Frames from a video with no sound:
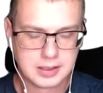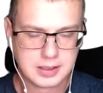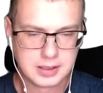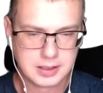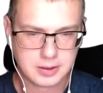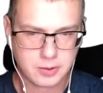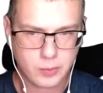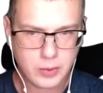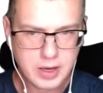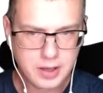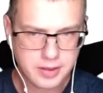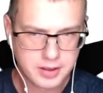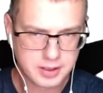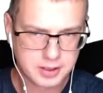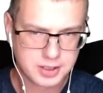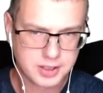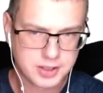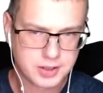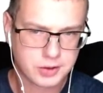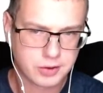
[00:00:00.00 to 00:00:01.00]
where they
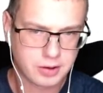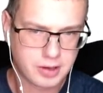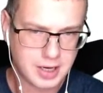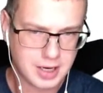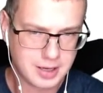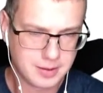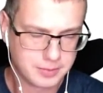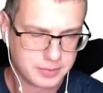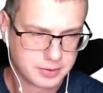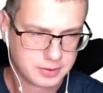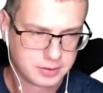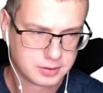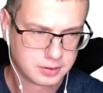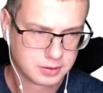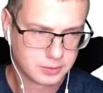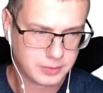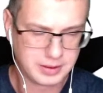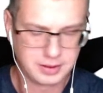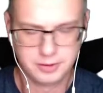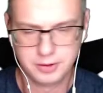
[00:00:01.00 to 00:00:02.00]
describe,
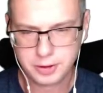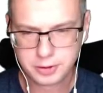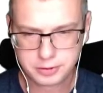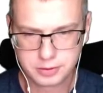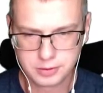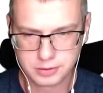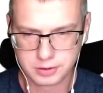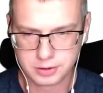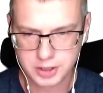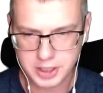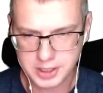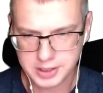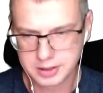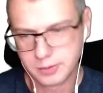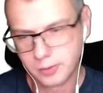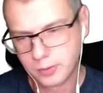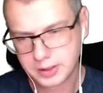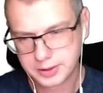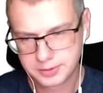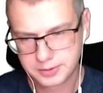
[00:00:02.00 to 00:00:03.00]
well, not using JSON,
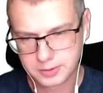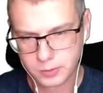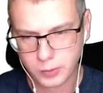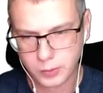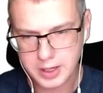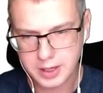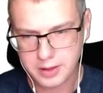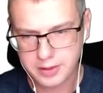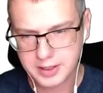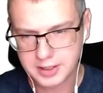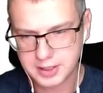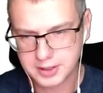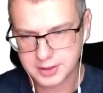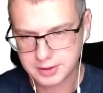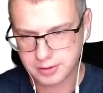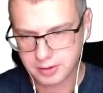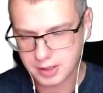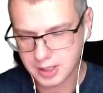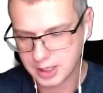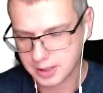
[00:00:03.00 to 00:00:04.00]
where they
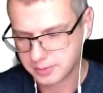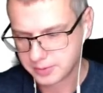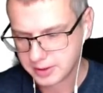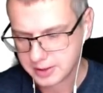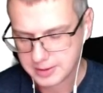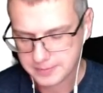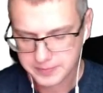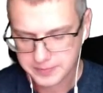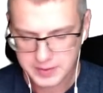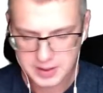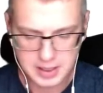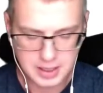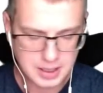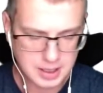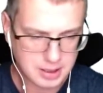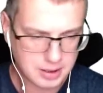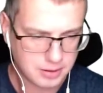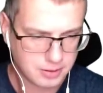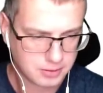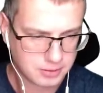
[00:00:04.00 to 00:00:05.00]
describe
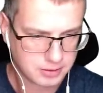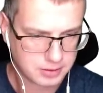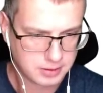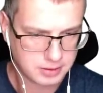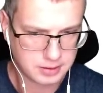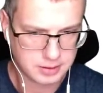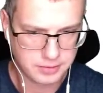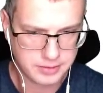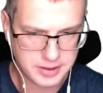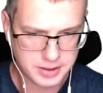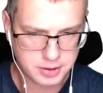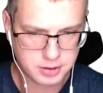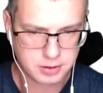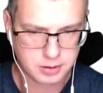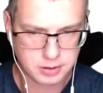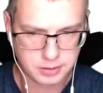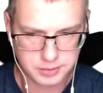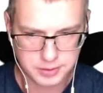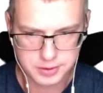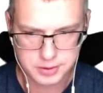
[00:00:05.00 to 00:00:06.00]
how their
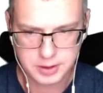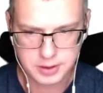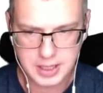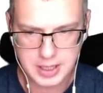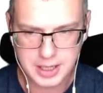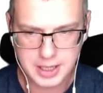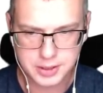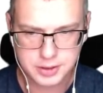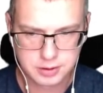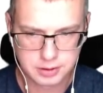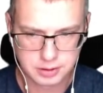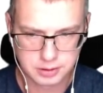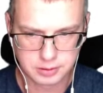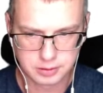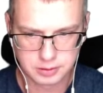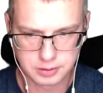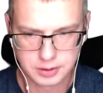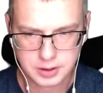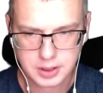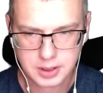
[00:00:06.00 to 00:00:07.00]
service has
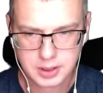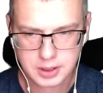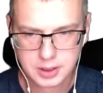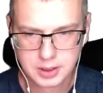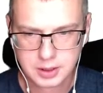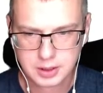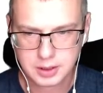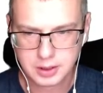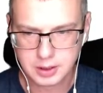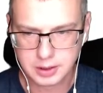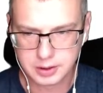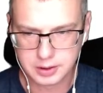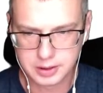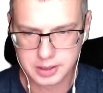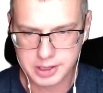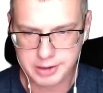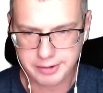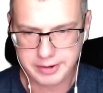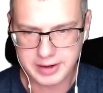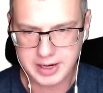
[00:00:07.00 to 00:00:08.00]
to
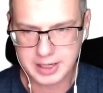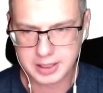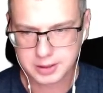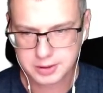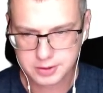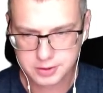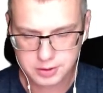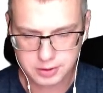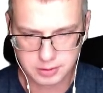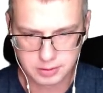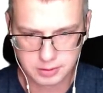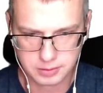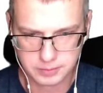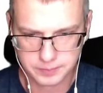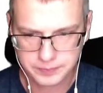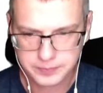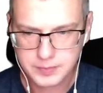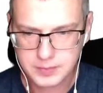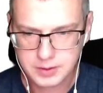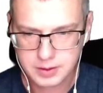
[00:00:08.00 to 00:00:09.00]
react. So
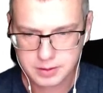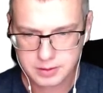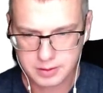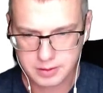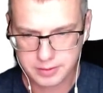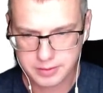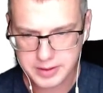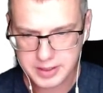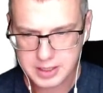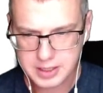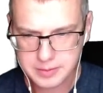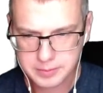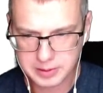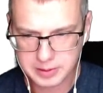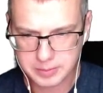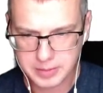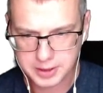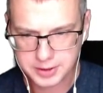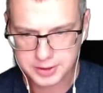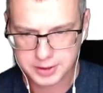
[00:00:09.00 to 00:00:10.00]
they
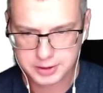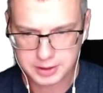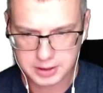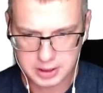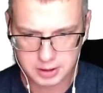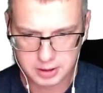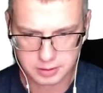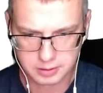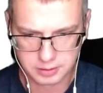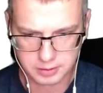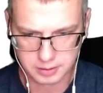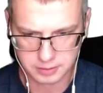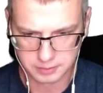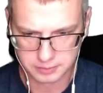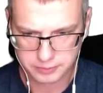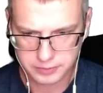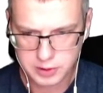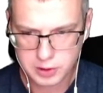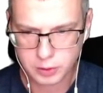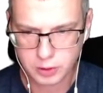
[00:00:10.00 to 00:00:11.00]
implement it in
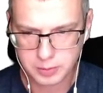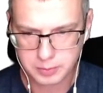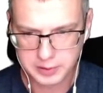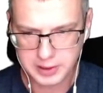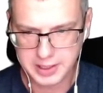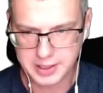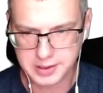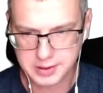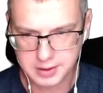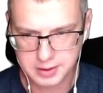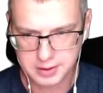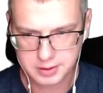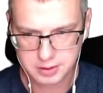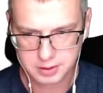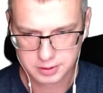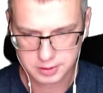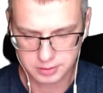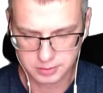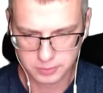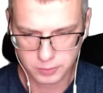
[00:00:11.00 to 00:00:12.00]
fewer places.
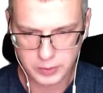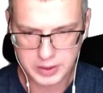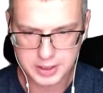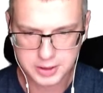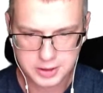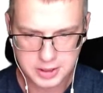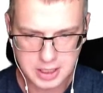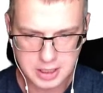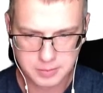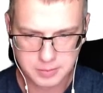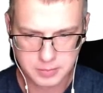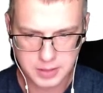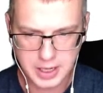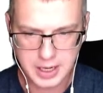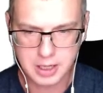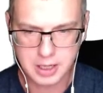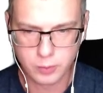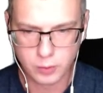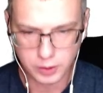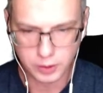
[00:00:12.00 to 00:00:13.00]
So when team
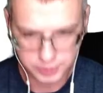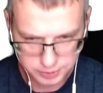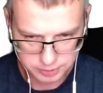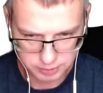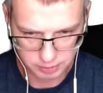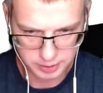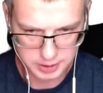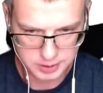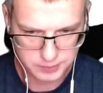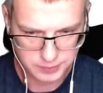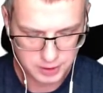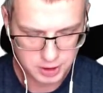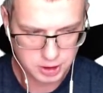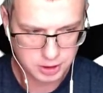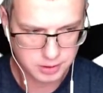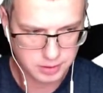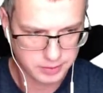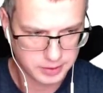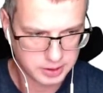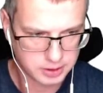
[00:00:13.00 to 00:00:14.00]
A wants to release
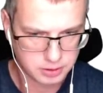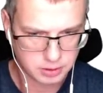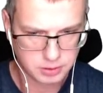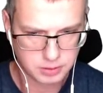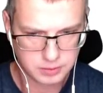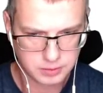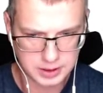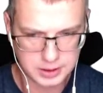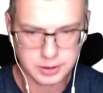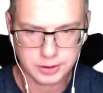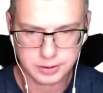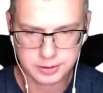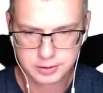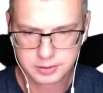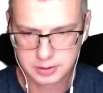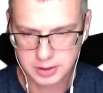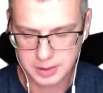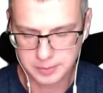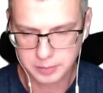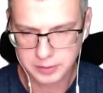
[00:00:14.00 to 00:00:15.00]
feature, they go and
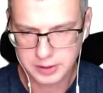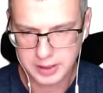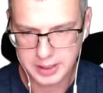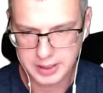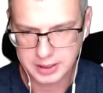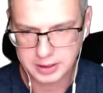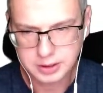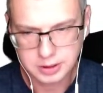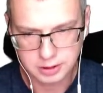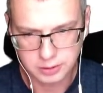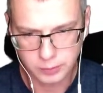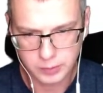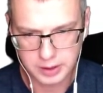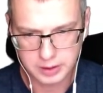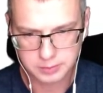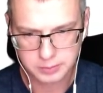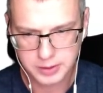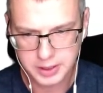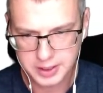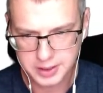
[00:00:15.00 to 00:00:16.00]
apply it in one
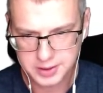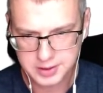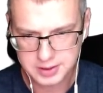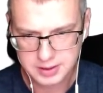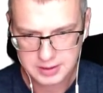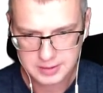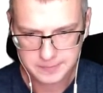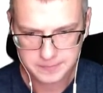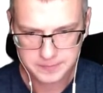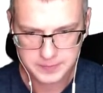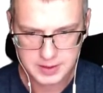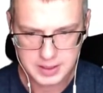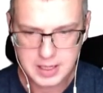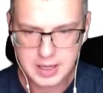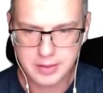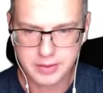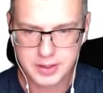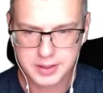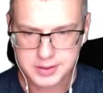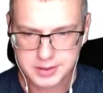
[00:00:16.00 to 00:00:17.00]
place,
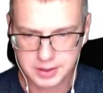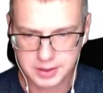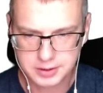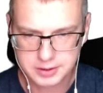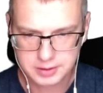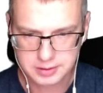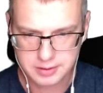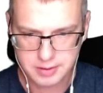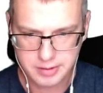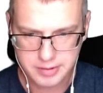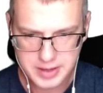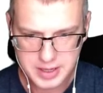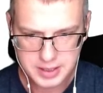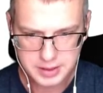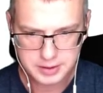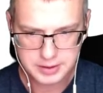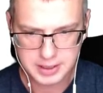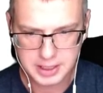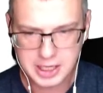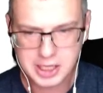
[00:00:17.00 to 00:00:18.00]
and that's it.
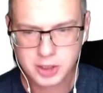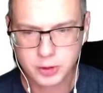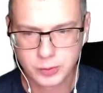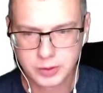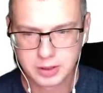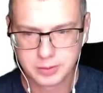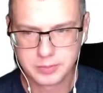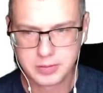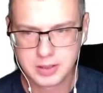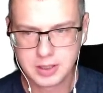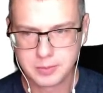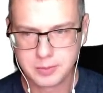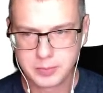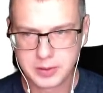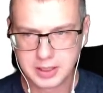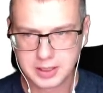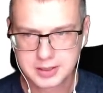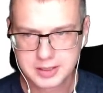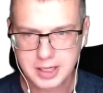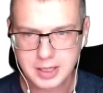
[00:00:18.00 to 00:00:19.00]
Then it will be
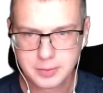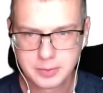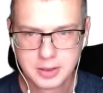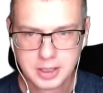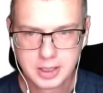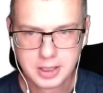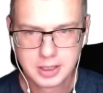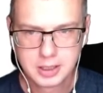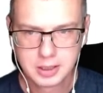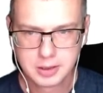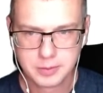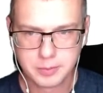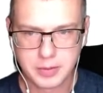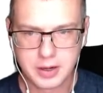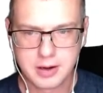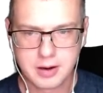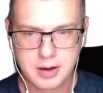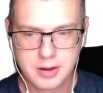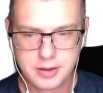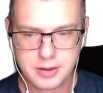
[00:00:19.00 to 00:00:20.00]
picked up by
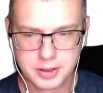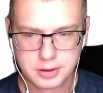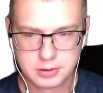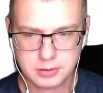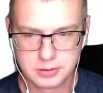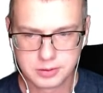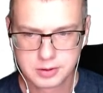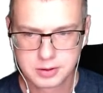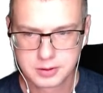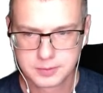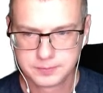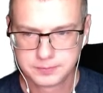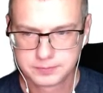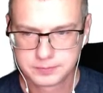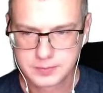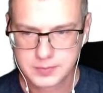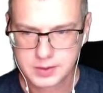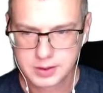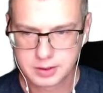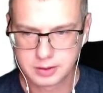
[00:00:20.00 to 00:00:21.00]
other tools.
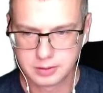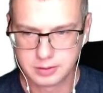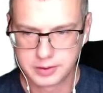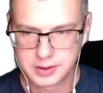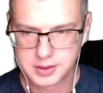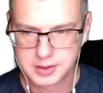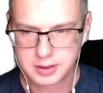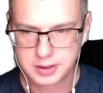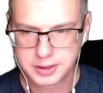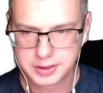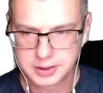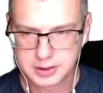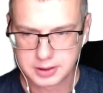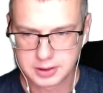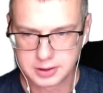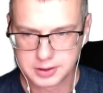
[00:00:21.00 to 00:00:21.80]
So this article